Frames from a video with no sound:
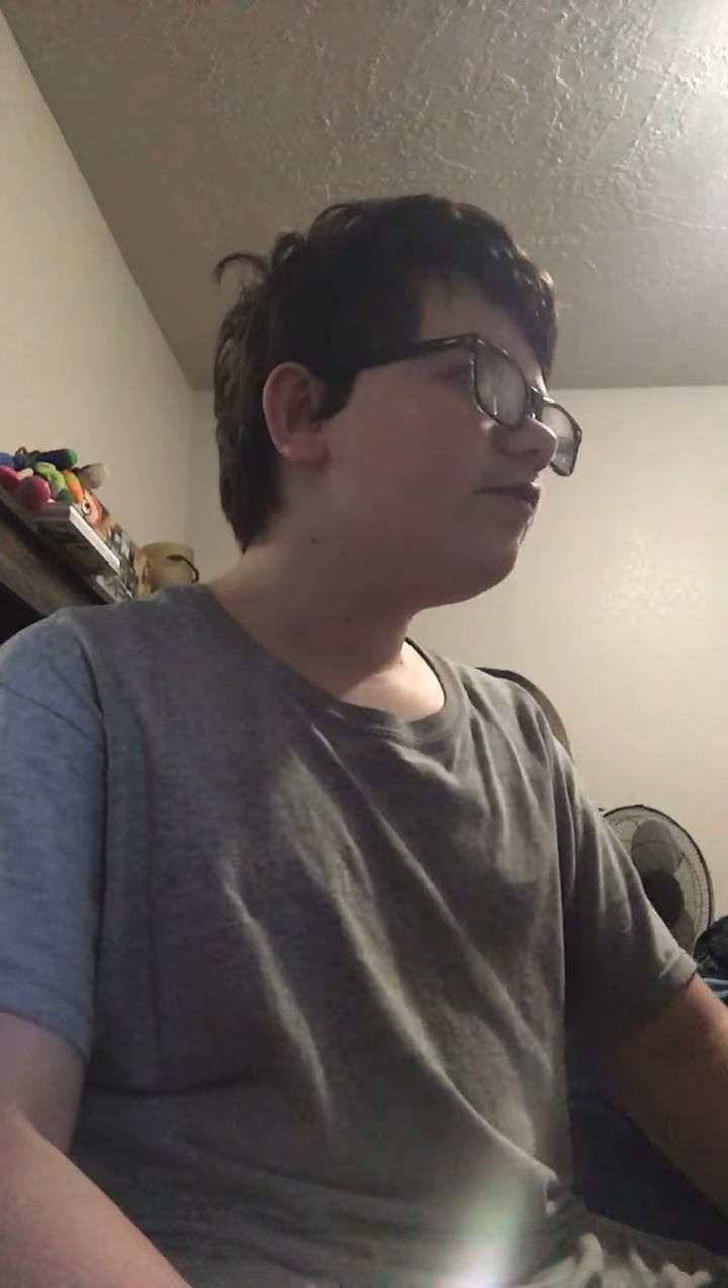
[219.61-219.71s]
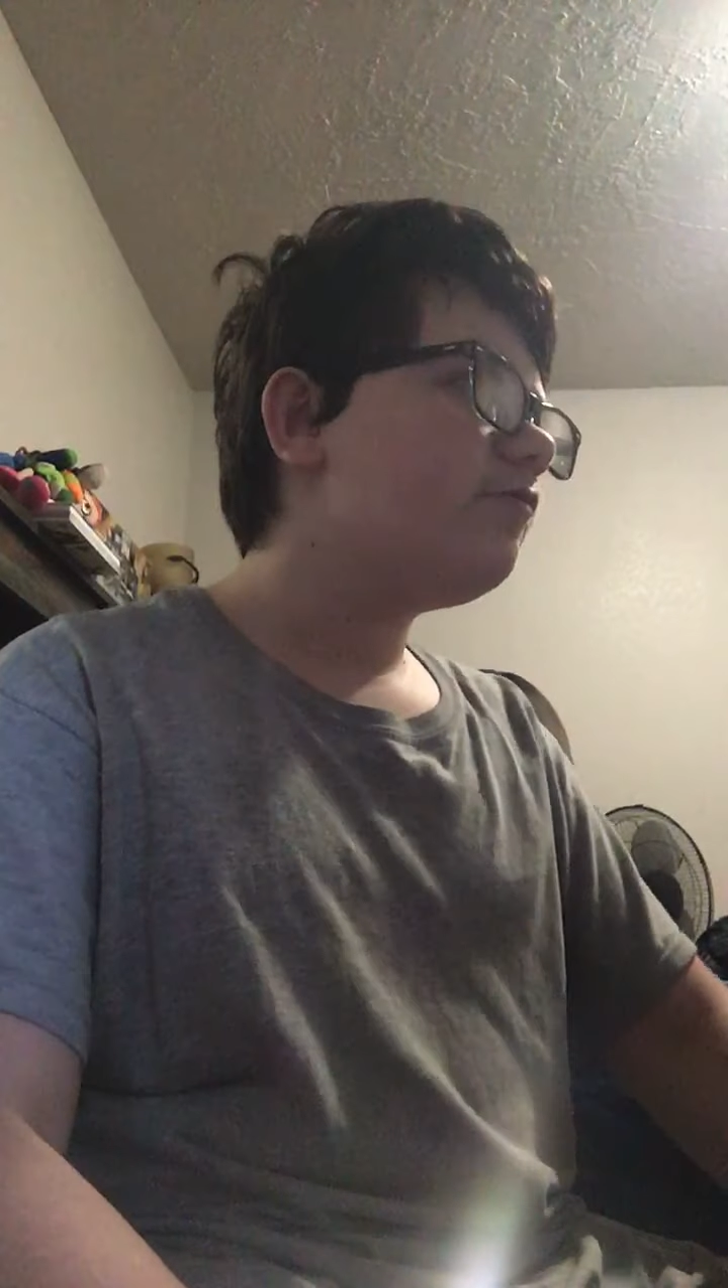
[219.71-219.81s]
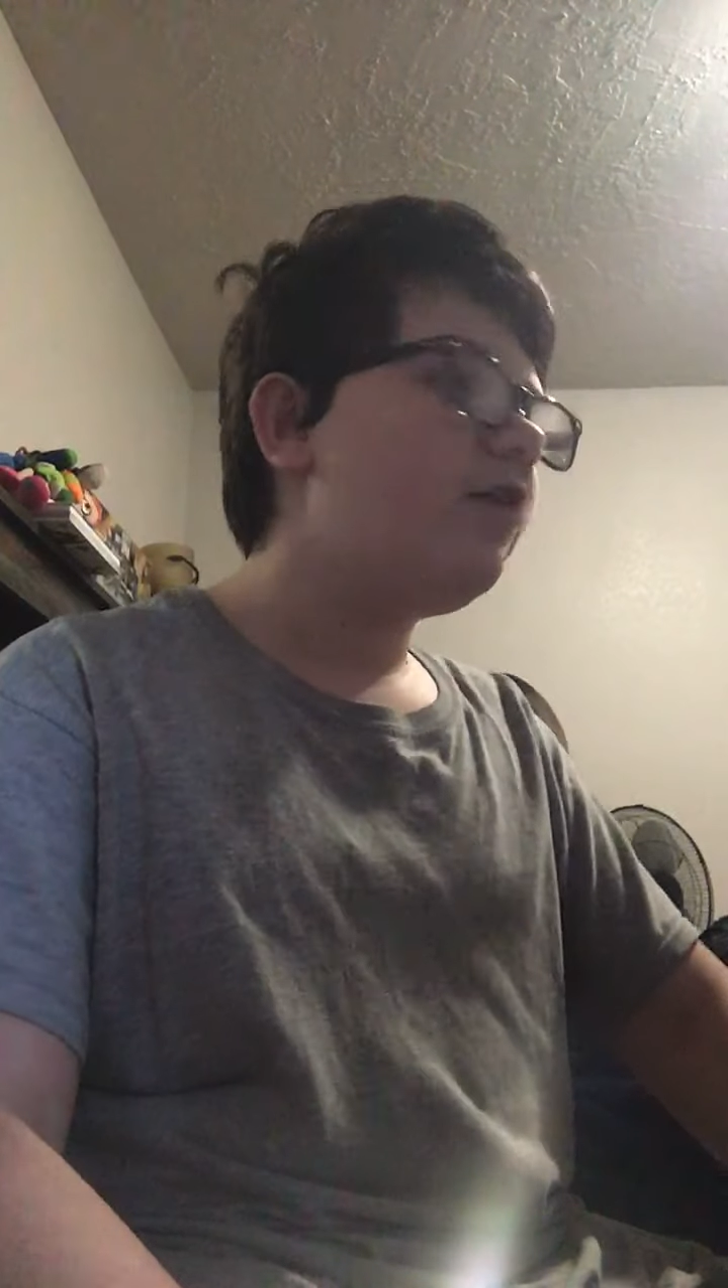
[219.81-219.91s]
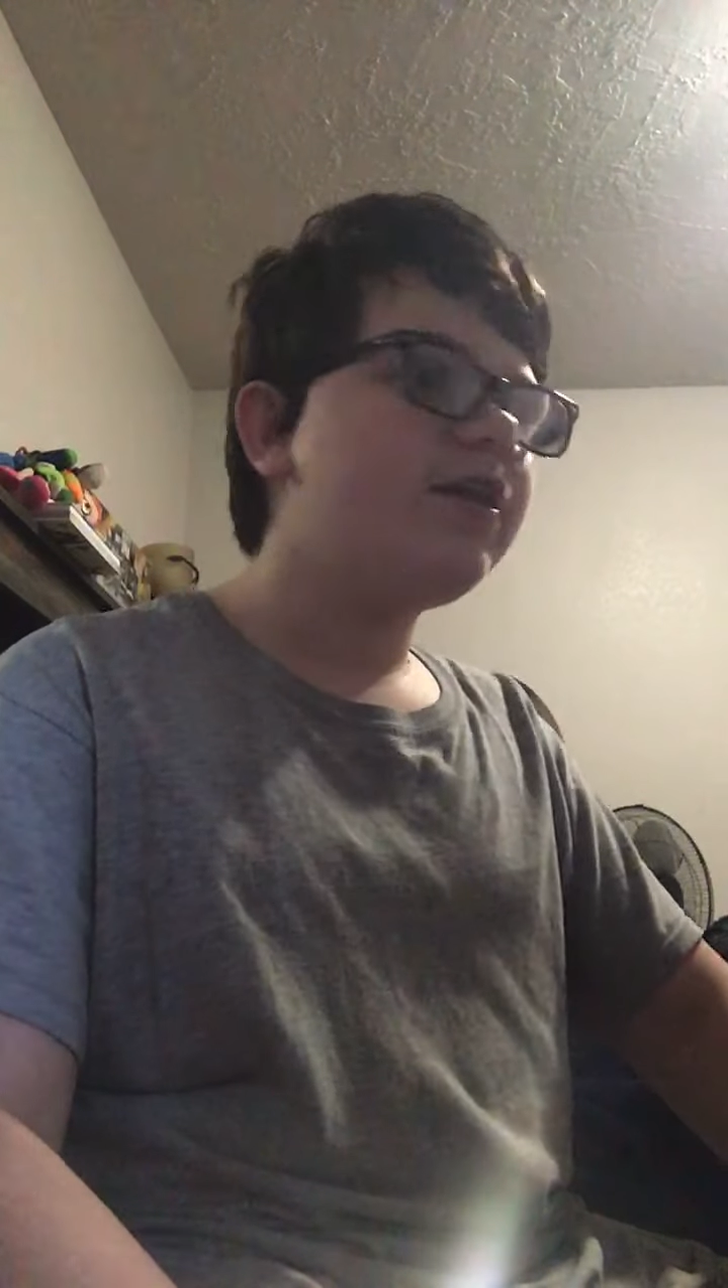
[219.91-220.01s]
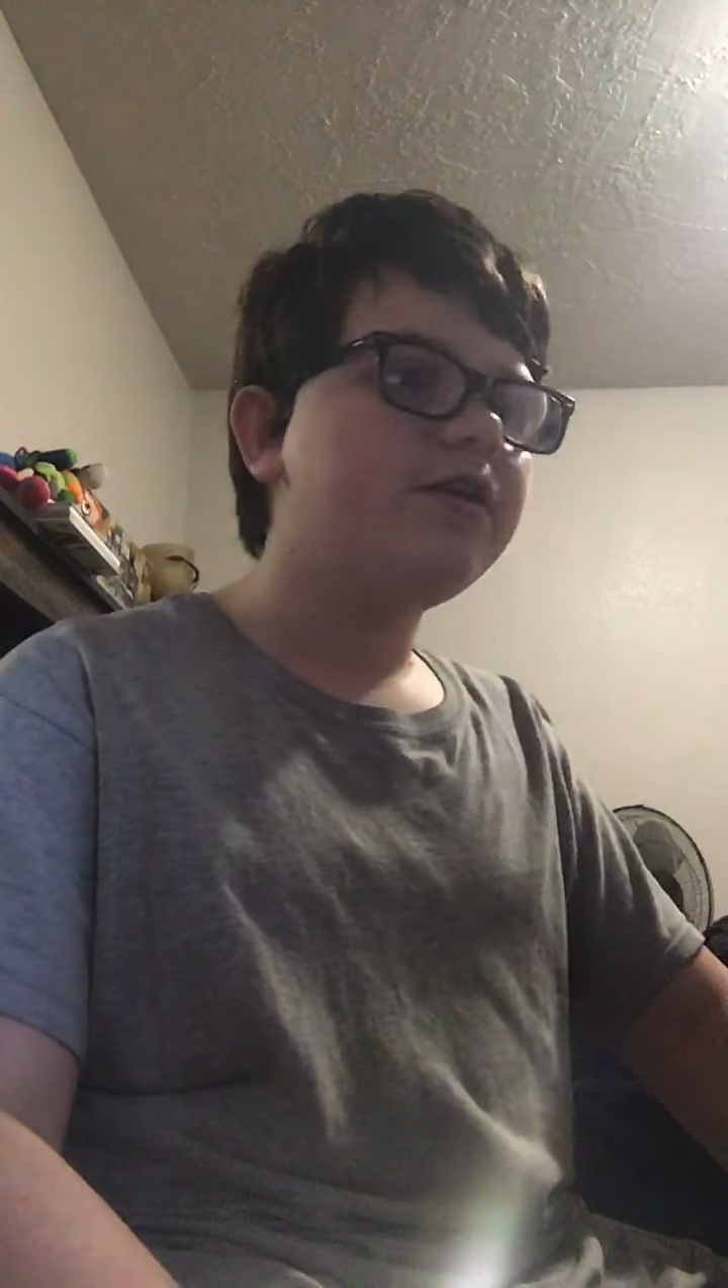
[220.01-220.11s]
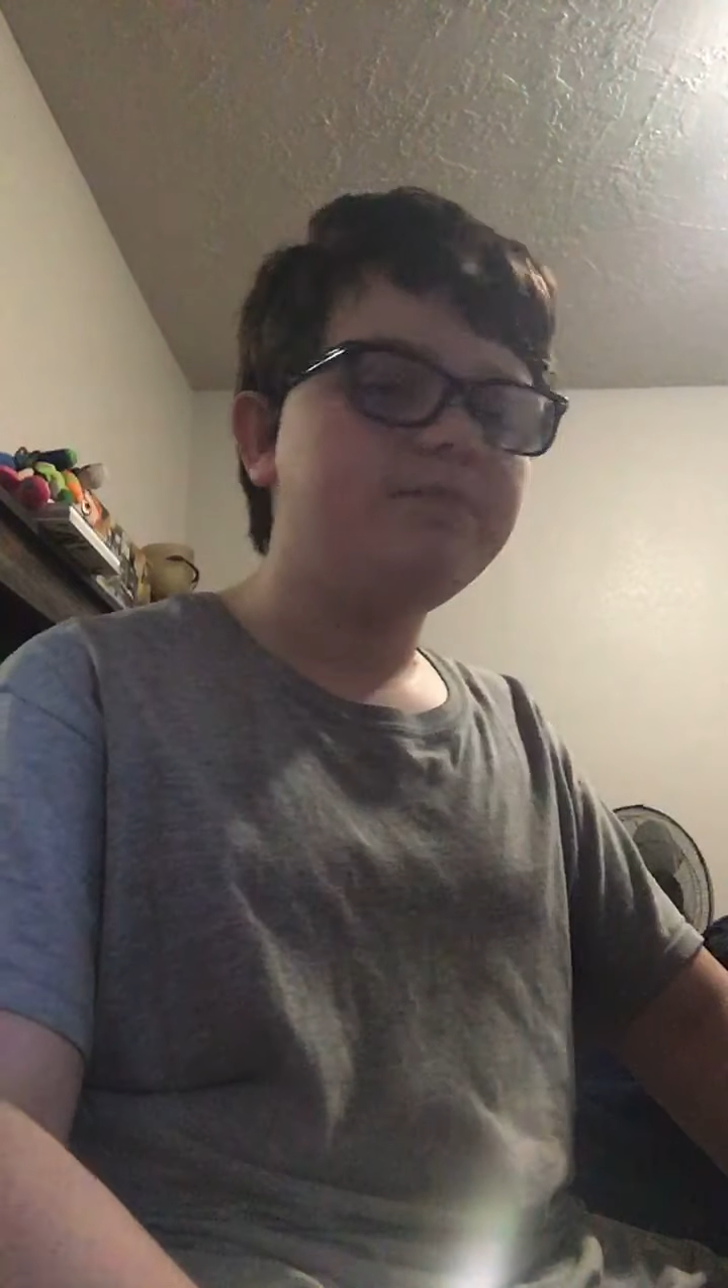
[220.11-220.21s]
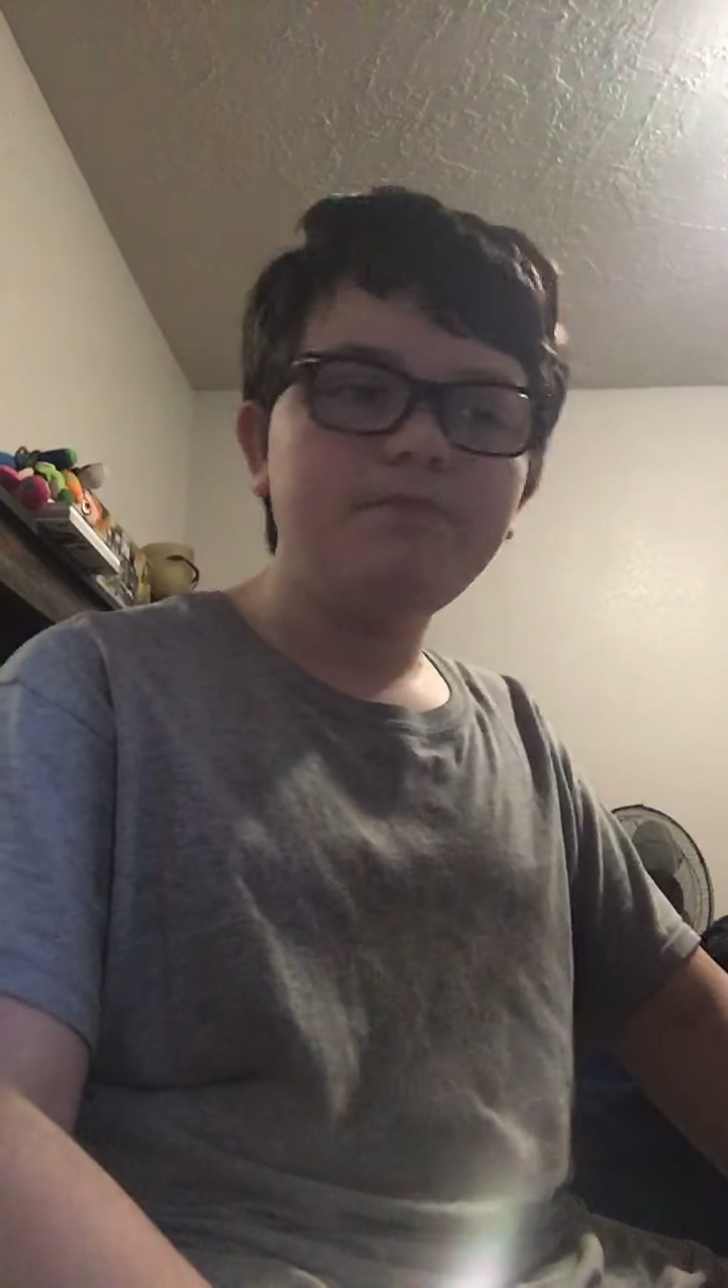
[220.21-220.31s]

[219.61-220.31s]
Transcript: so I can